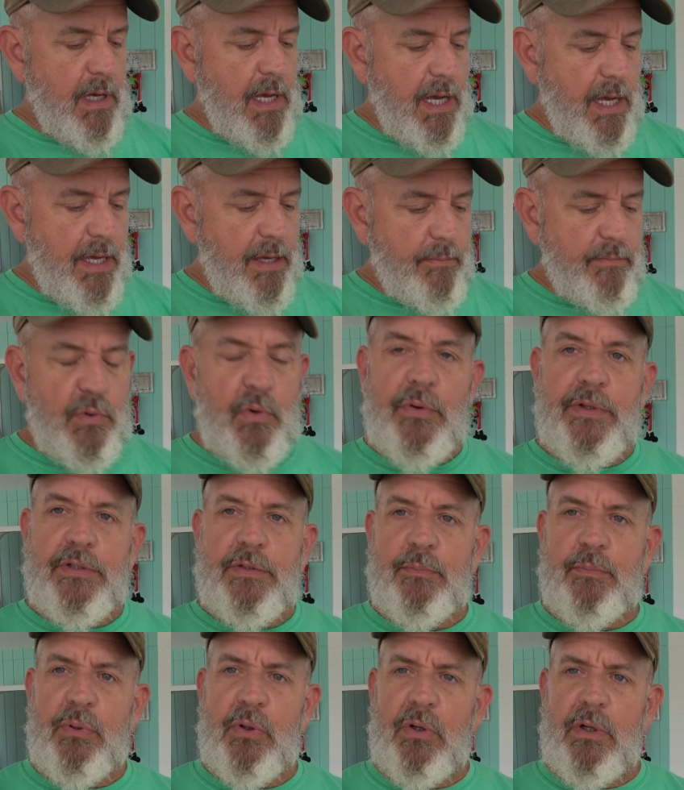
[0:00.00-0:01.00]
I am going
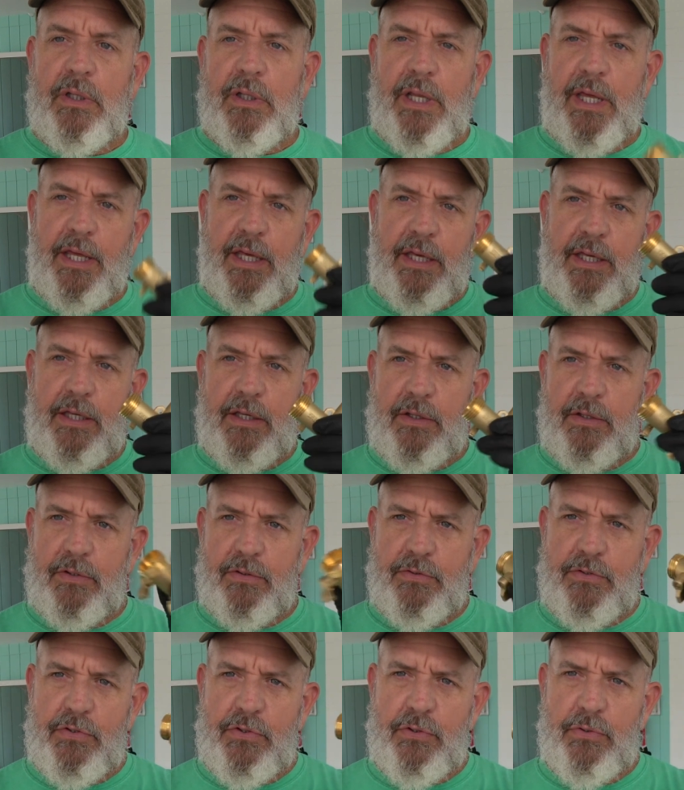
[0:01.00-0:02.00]
to put a
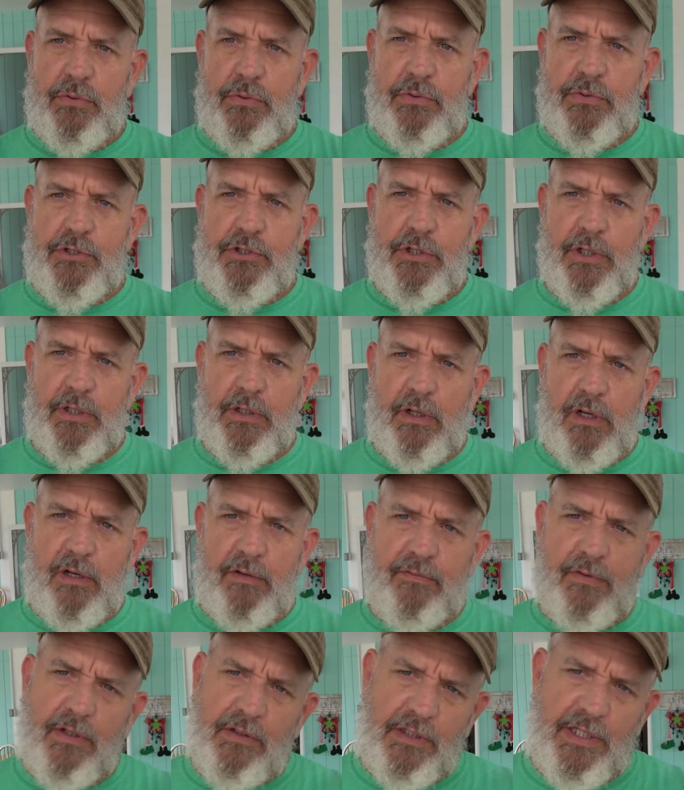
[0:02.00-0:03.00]
2
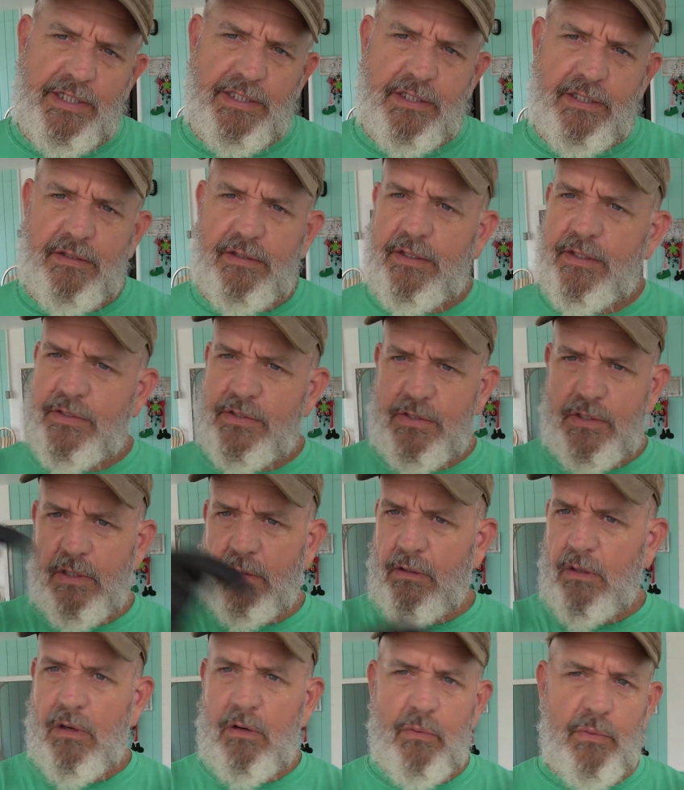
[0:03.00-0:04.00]
shutoff, I'll link to this
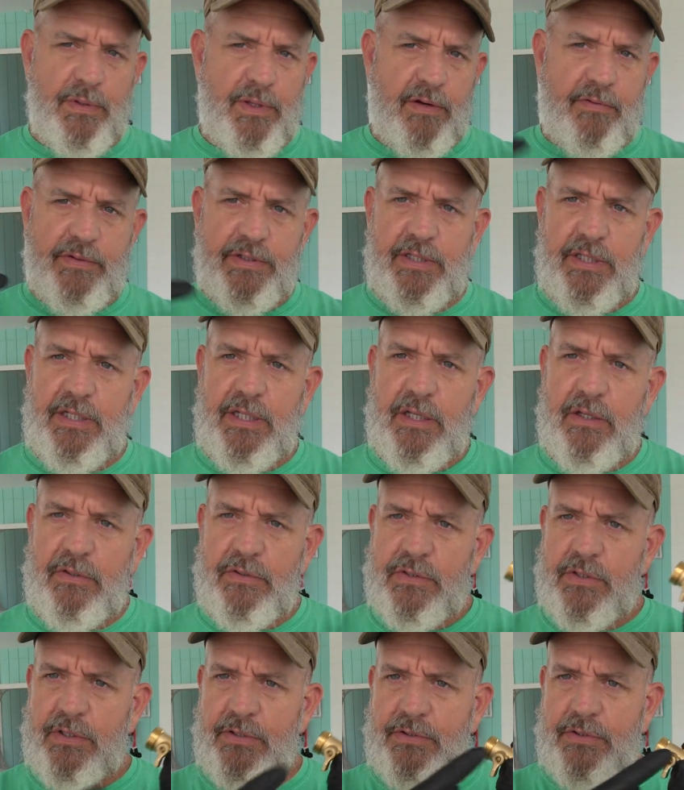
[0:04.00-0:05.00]
along with everything
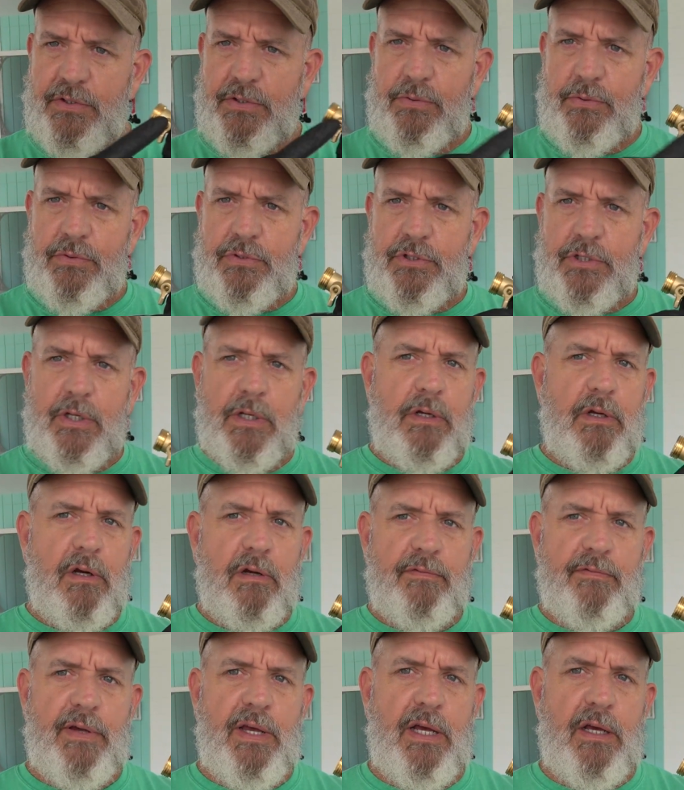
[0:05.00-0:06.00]
else, a 2
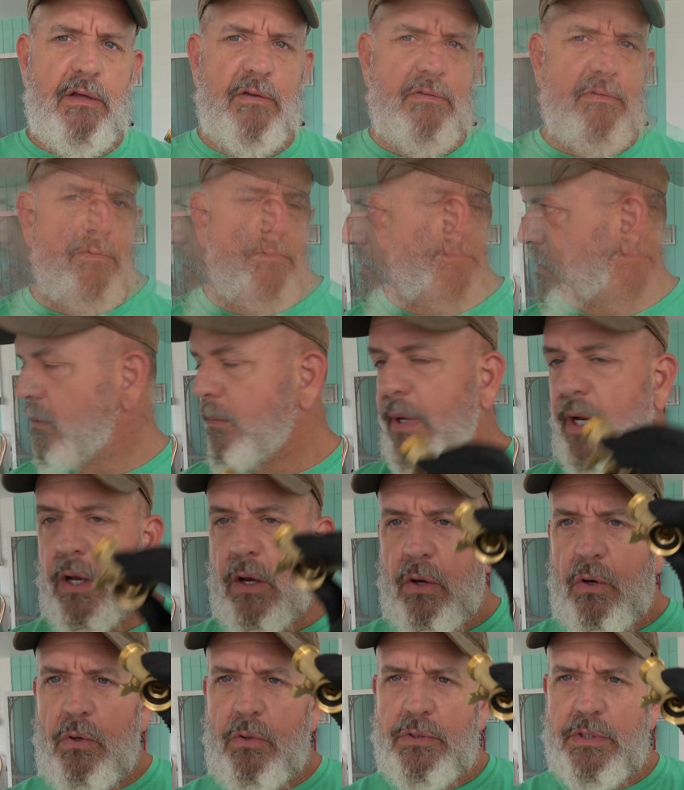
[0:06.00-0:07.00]
shutoff valve. So my
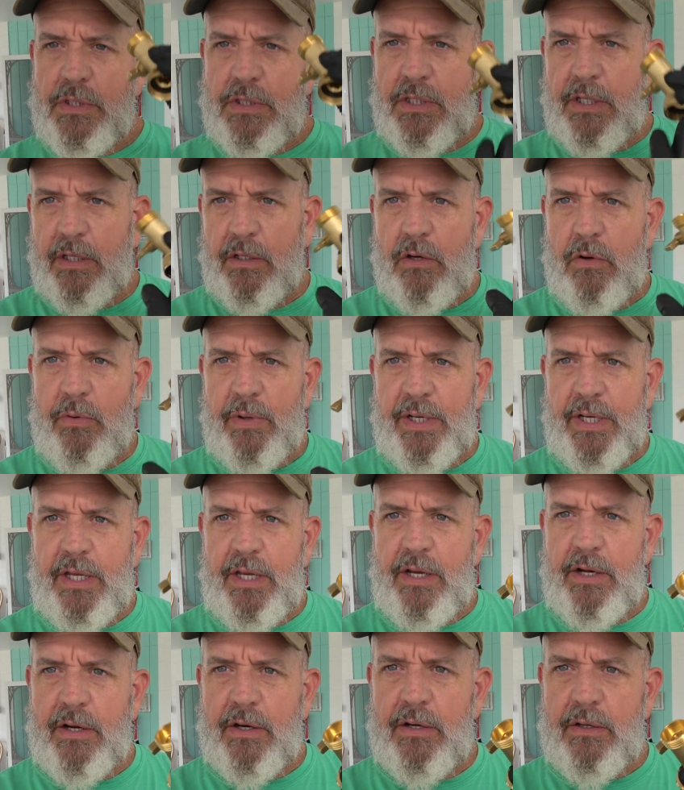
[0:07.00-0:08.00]
hose is going to go in
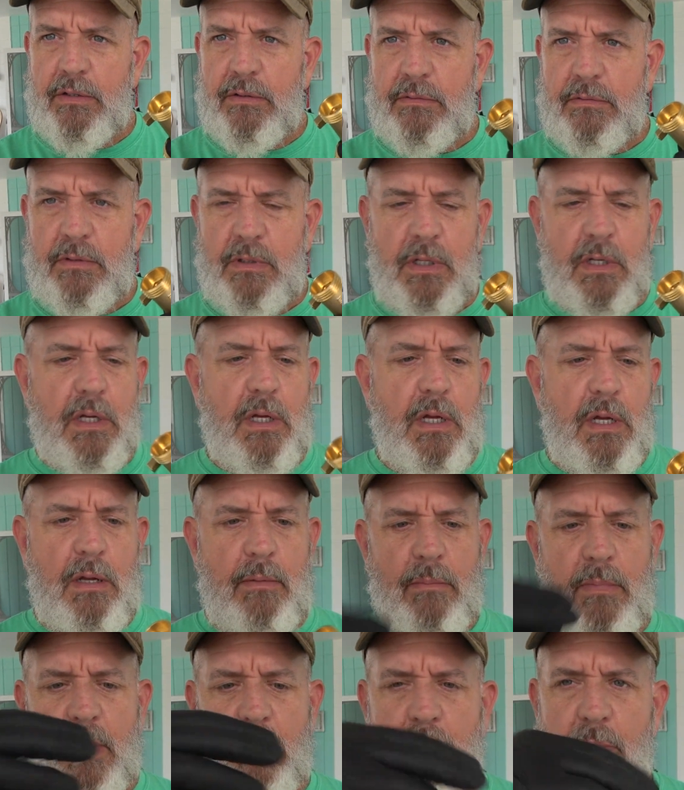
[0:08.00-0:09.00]
here,
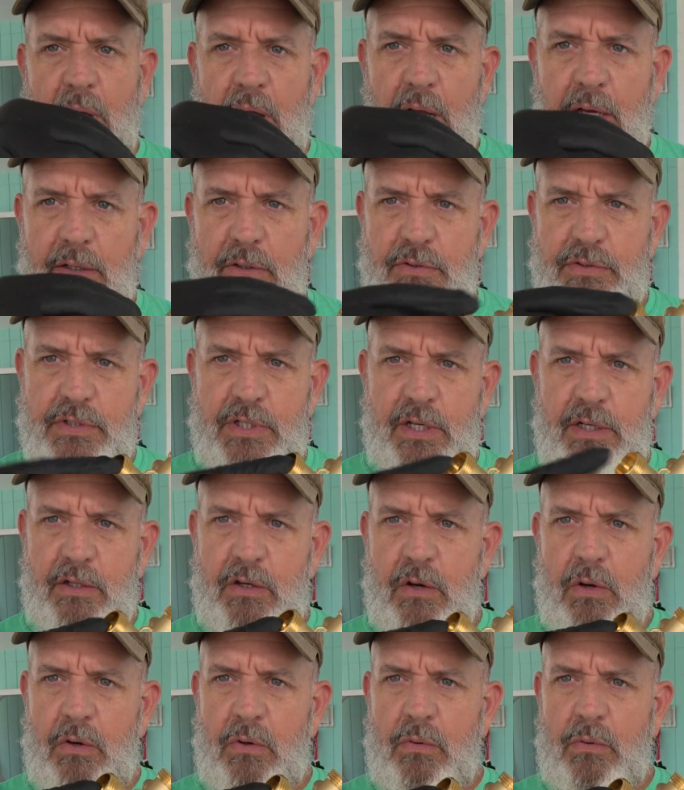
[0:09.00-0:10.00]
my bottle is going to
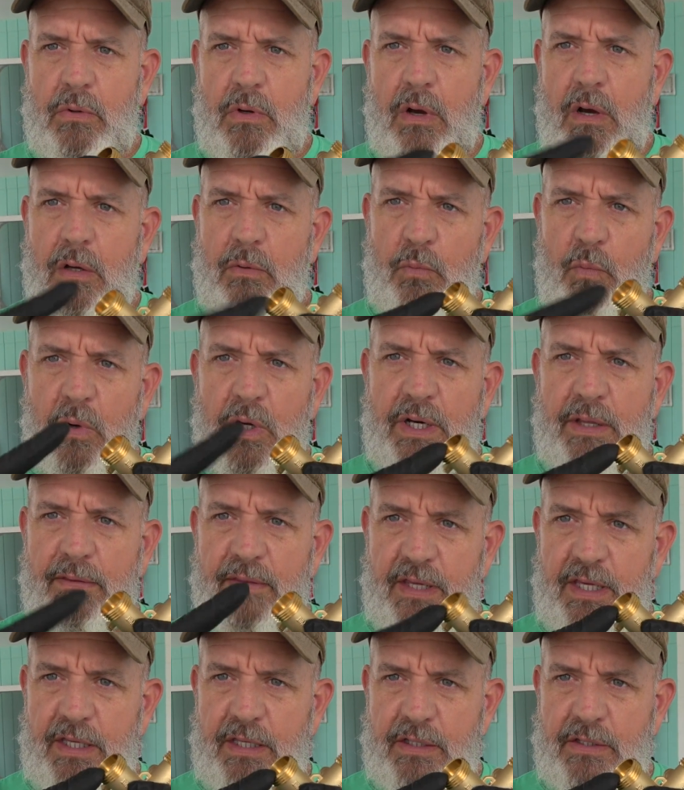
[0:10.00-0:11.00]
go on one of
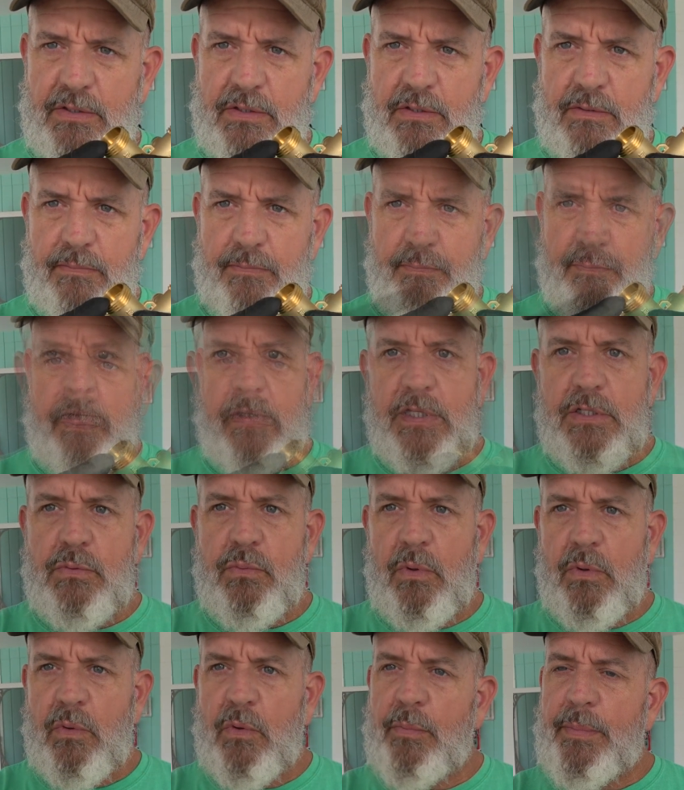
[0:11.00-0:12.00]
these,
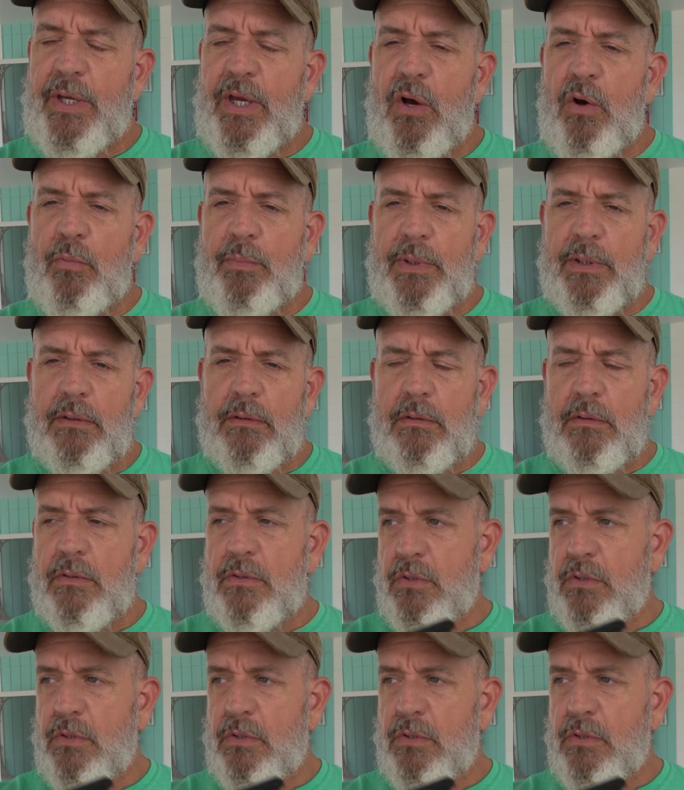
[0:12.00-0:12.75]
this one will be open.